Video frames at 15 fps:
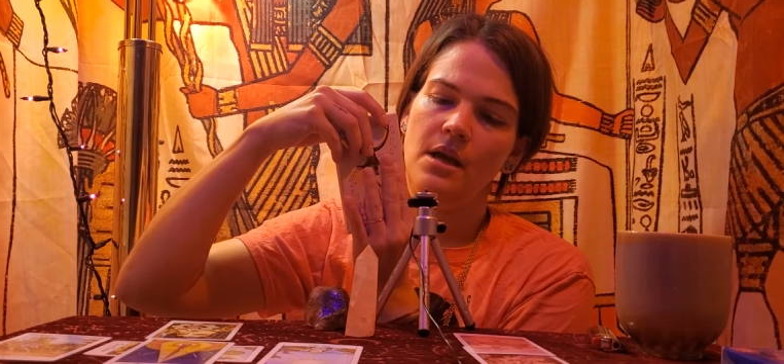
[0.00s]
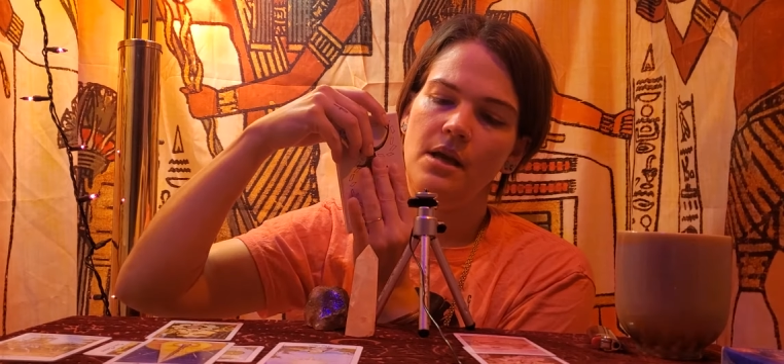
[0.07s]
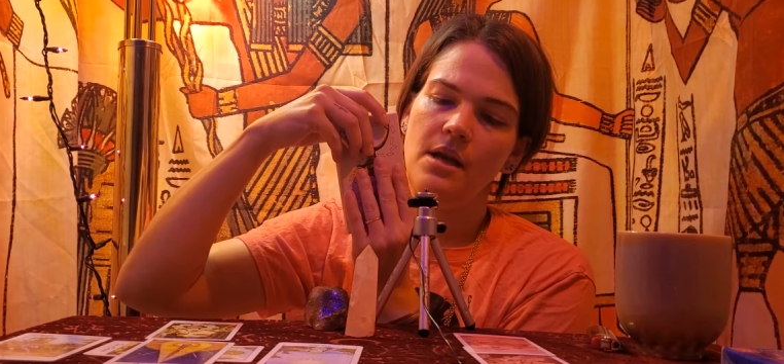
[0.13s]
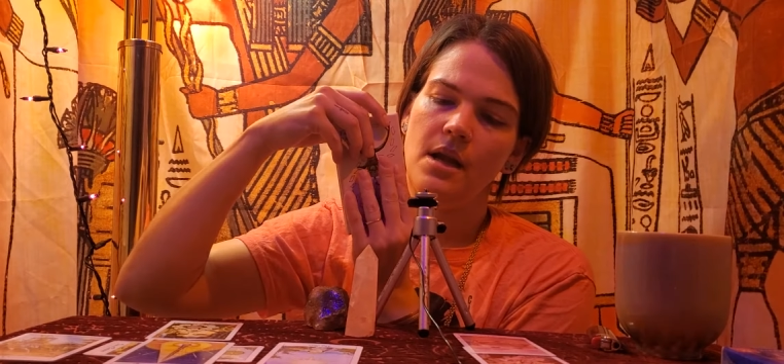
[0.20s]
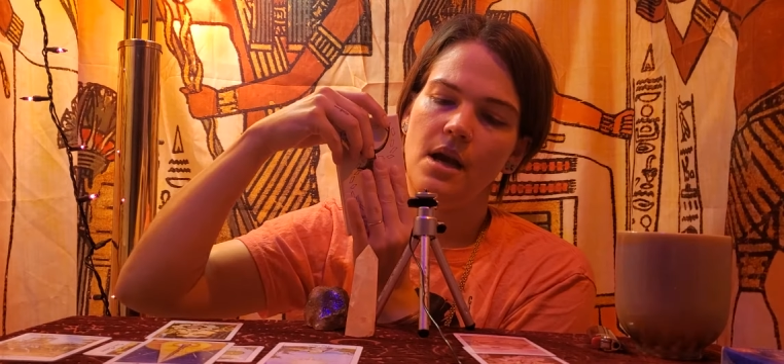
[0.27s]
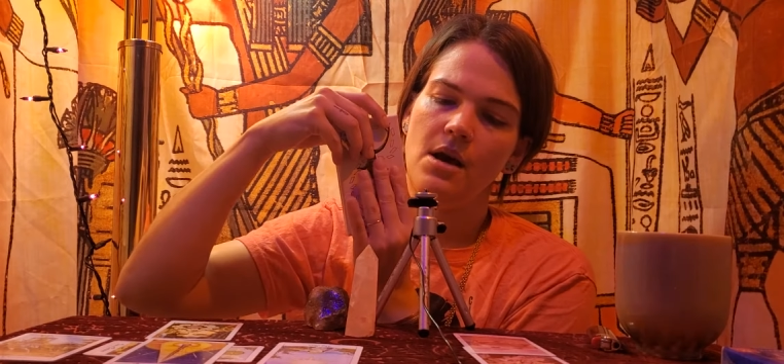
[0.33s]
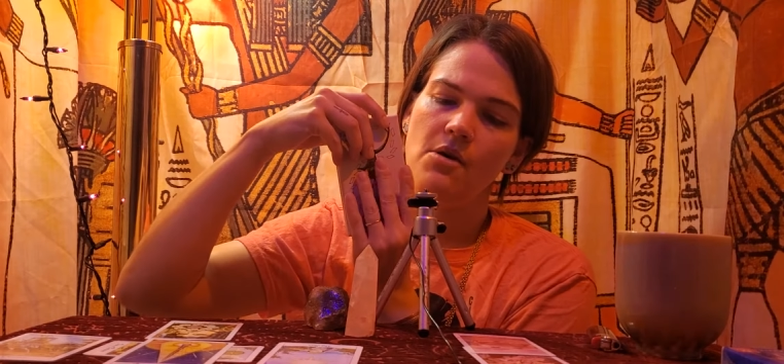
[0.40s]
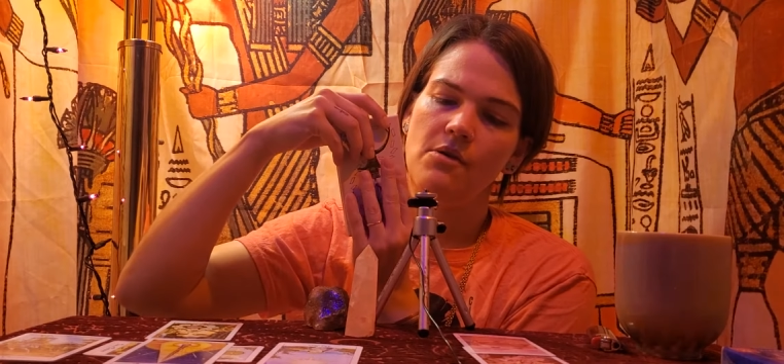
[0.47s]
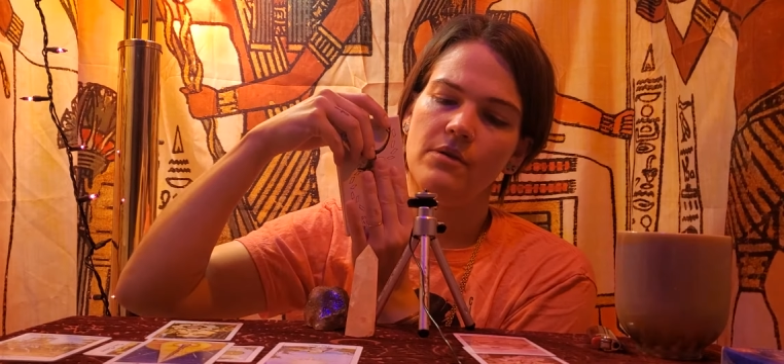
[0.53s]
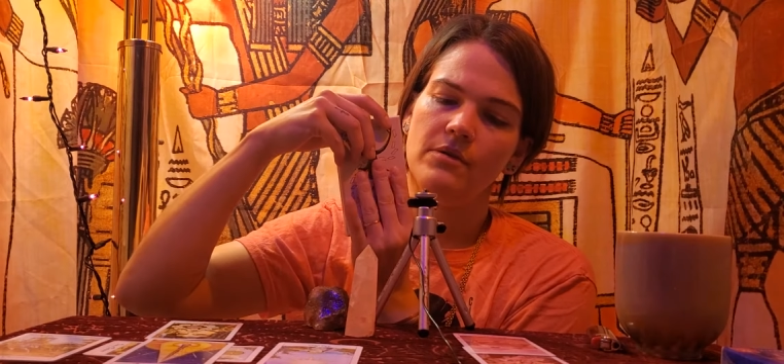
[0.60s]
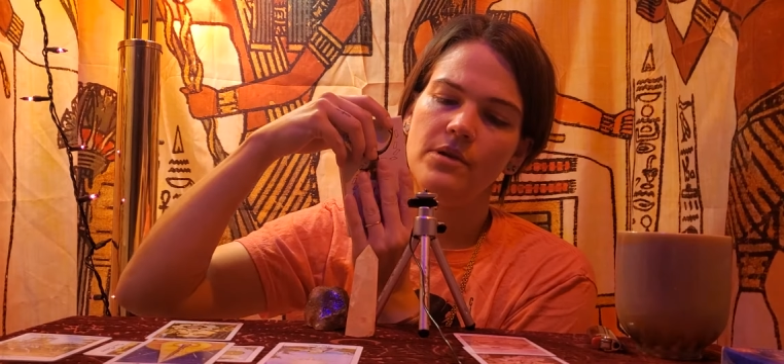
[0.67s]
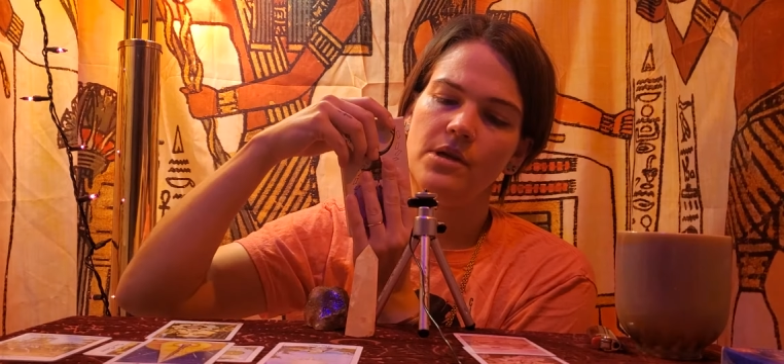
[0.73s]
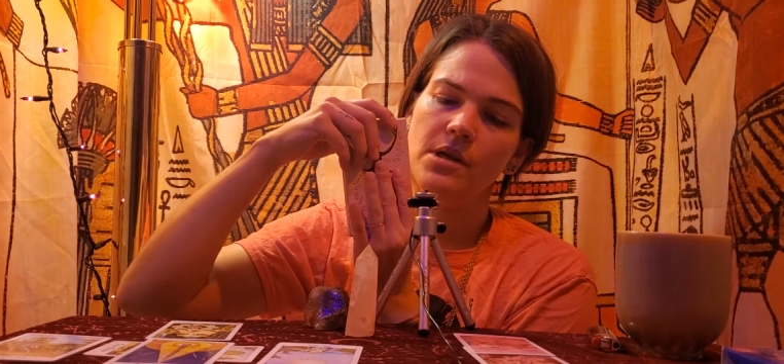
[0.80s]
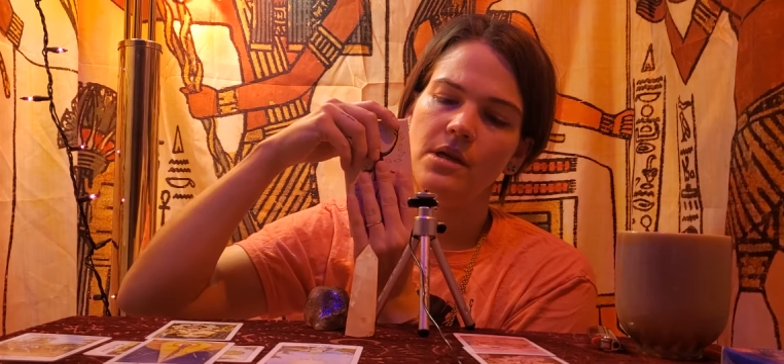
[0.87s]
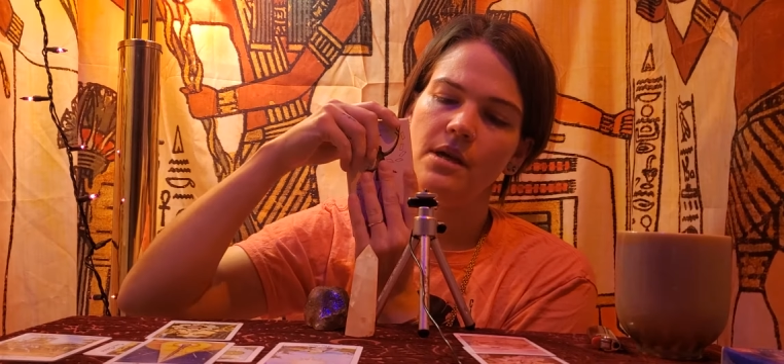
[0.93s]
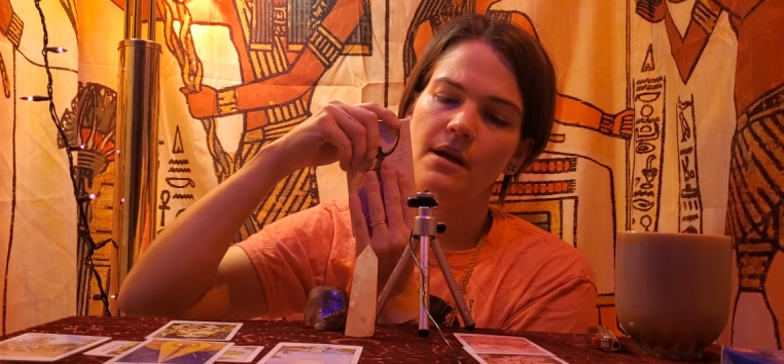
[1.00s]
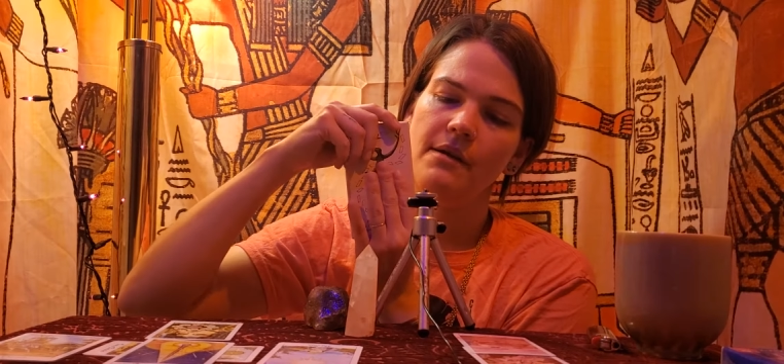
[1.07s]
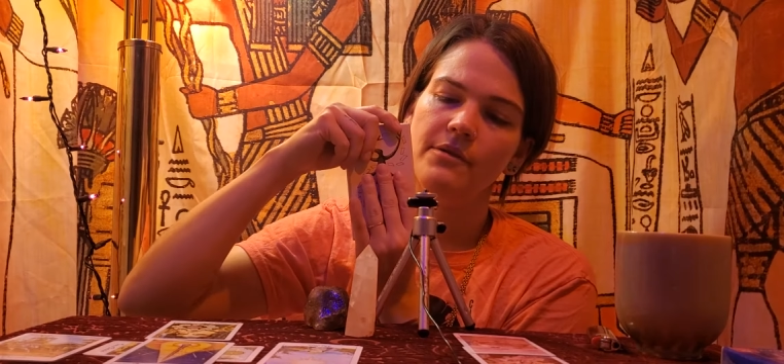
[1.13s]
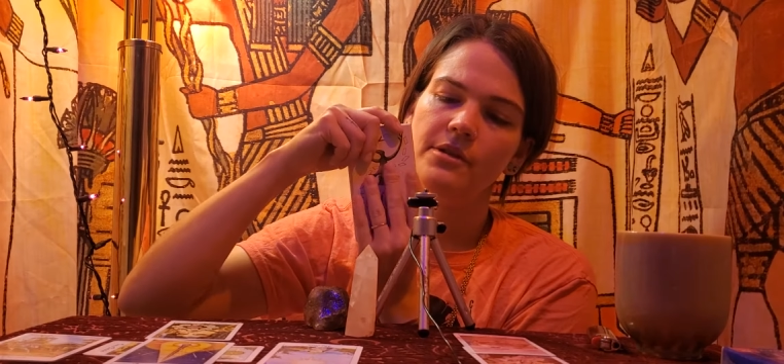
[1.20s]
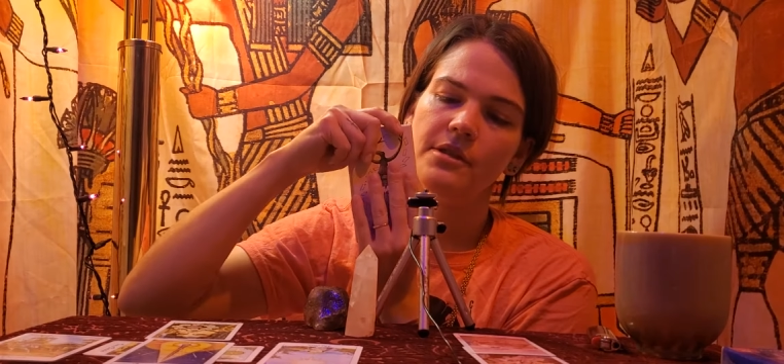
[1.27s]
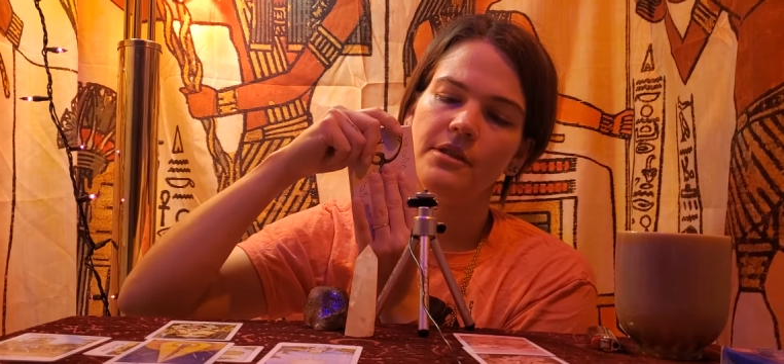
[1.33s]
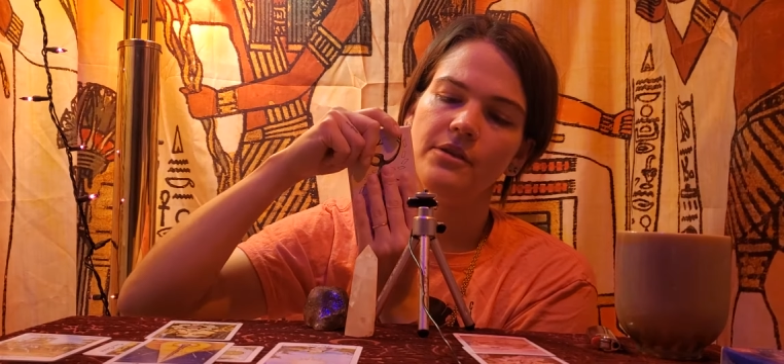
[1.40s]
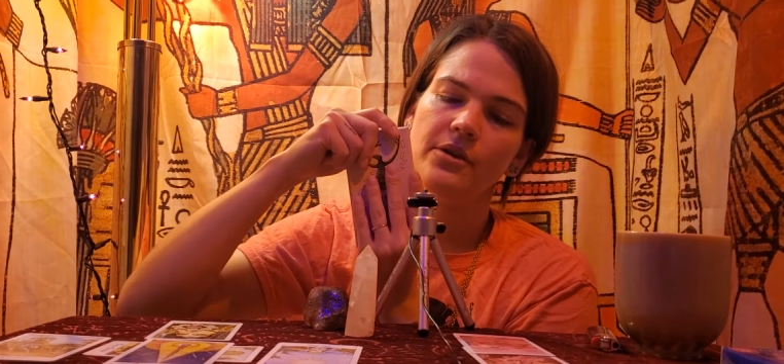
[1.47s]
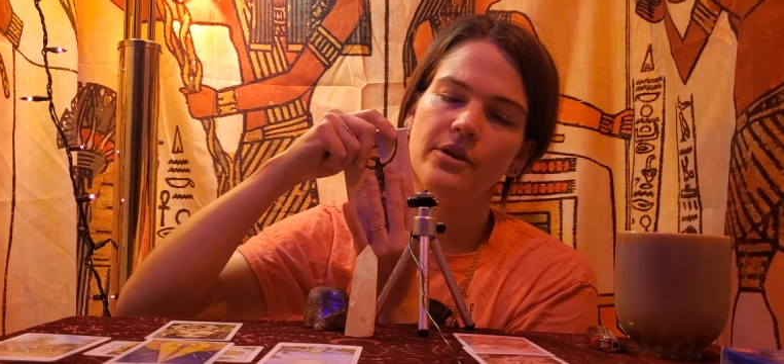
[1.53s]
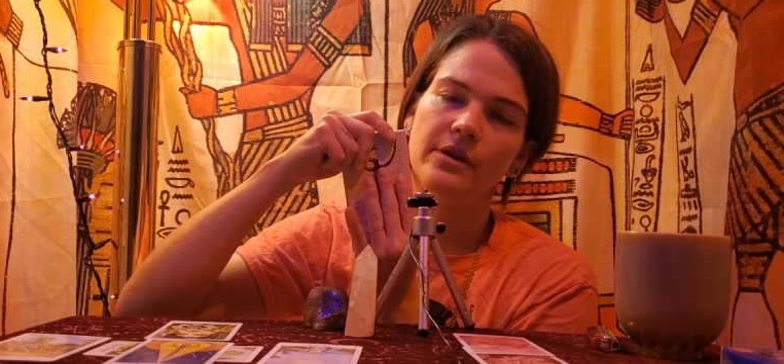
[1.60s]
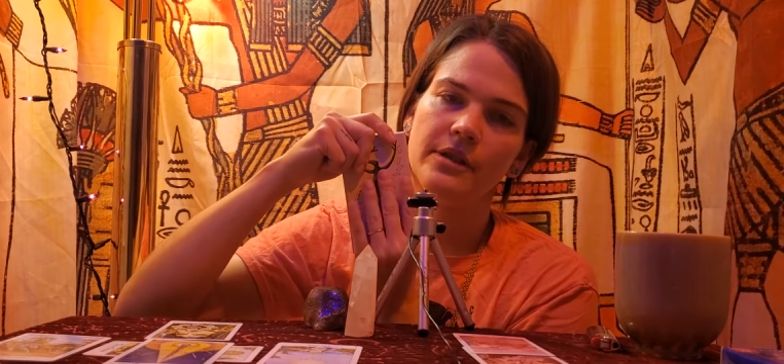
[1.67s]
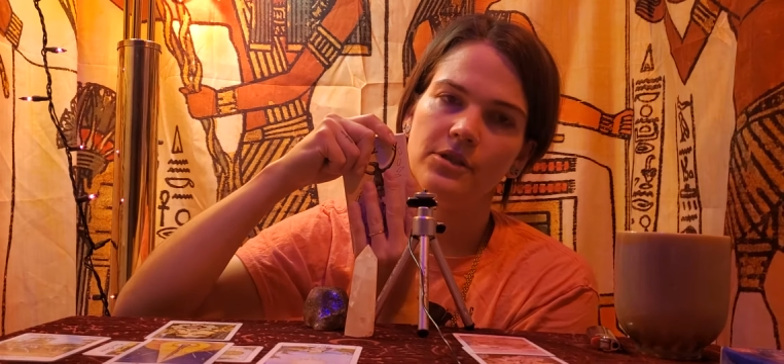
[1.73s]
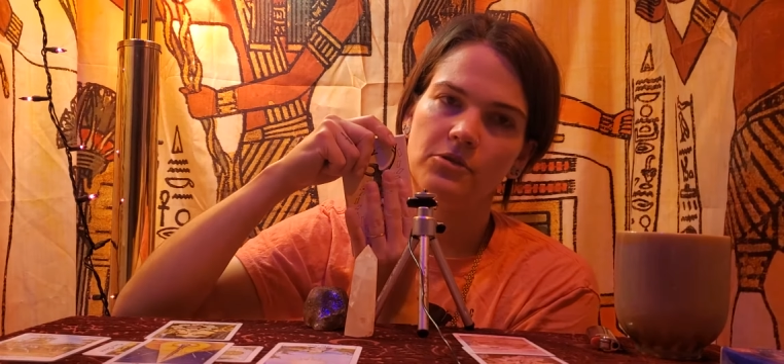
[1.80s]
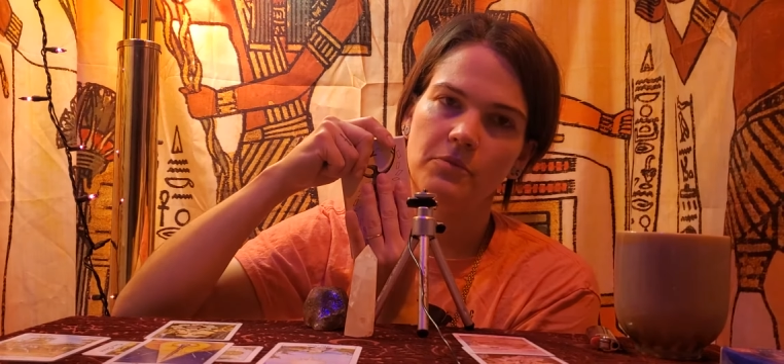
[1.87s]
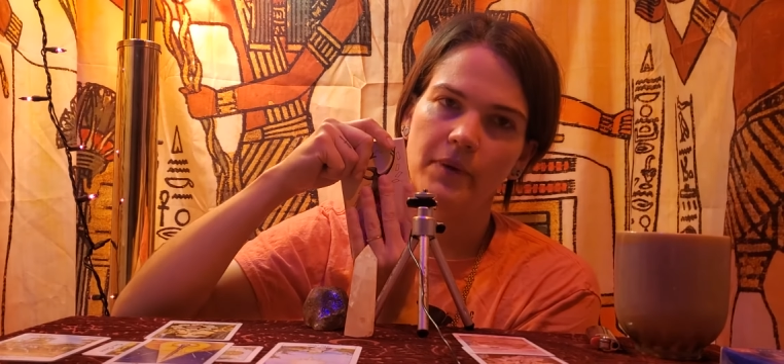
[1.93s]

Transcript: Now, I was encouraged